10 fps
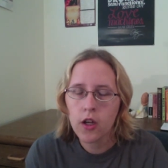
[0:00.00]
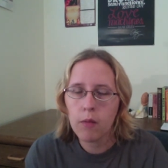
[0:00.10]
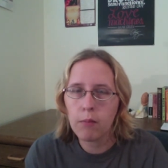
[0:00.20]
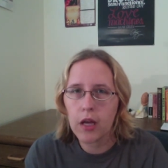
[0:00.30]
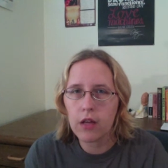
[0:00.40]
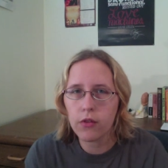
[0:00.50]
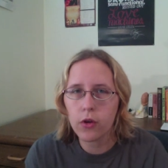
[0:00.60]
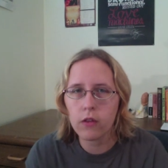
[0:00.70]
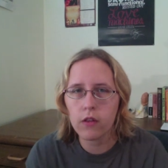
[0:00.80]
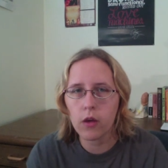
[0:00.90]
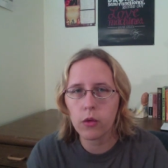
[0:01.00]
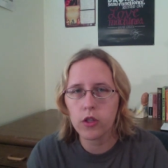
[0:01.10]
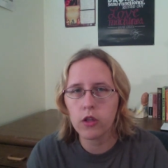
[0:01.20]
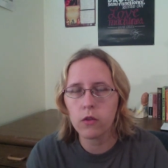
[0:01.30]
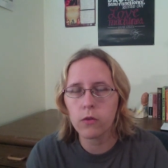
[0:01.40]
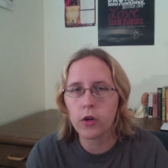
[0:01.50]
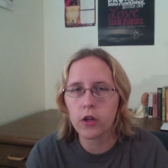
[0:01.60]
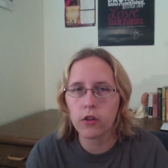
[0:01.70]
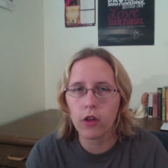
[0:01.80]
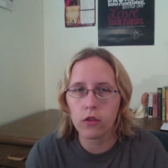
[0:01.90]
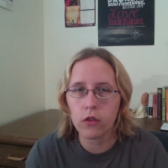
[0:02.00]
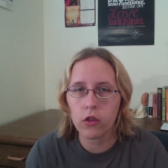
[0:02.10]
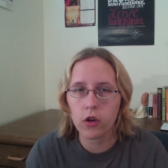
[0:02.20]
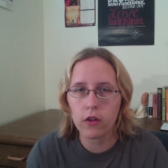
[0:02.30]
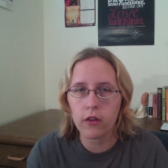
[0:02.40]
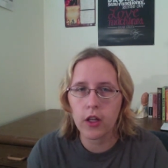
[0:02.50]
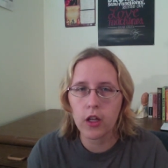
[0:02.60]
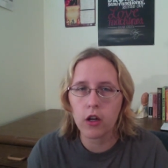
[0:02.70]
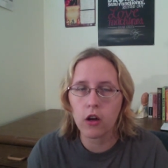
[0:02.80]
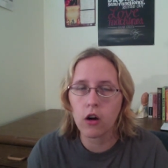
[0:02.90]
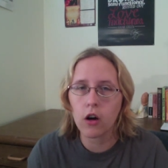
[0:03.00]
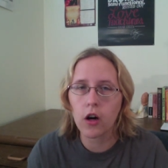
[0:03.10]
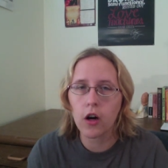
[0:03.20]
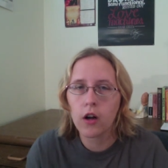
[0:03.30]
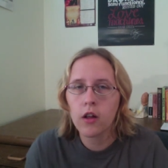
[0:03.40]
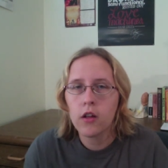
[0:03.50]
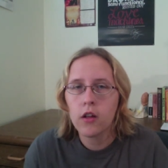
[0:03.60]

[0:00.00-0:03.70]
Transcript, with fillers: My focus languages for 2013 are